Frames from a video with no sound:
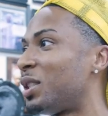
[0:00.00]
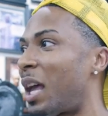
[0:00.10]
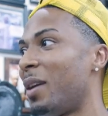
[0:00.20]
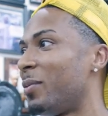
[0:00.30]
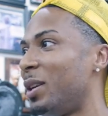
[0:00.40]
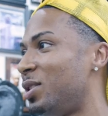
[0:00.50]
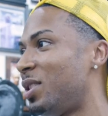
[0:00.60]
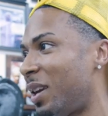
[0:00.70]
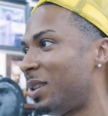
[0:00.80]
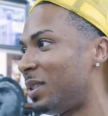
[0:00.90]
Cause I ain't rich
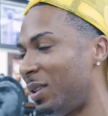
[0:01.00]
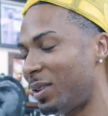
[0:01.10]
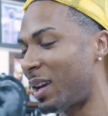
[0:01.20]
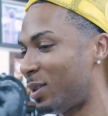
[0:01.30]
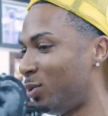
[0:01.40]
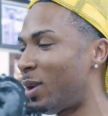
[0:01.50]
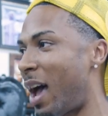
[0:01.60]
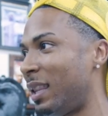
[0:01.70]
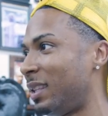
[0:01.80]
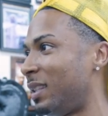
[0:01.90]
yet. Still got
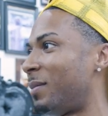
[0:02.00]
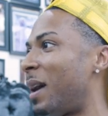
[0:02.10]
$2 in